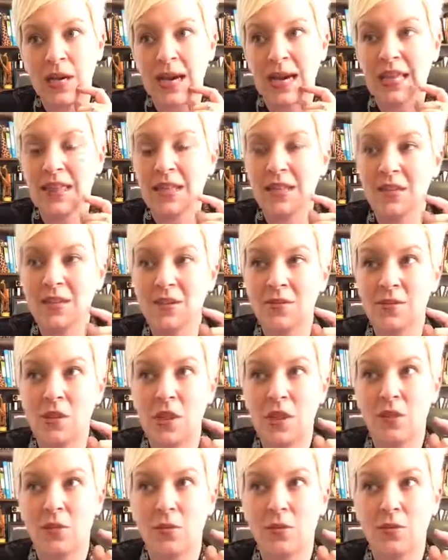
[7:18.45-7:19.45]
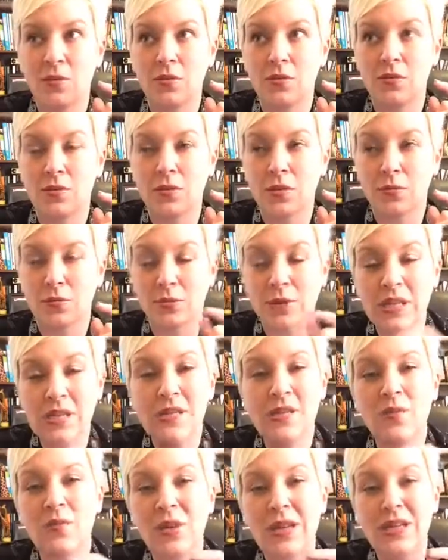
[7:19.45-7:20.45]
I think the
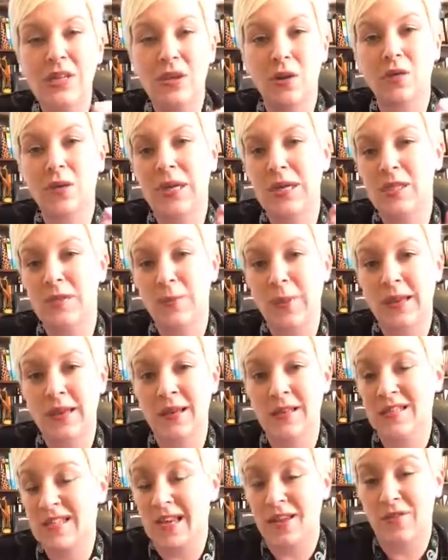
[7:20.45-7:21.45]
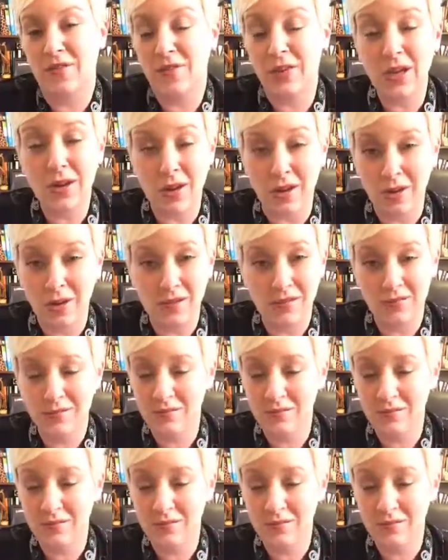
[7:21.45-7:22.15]
reason we don't expand is out of fear.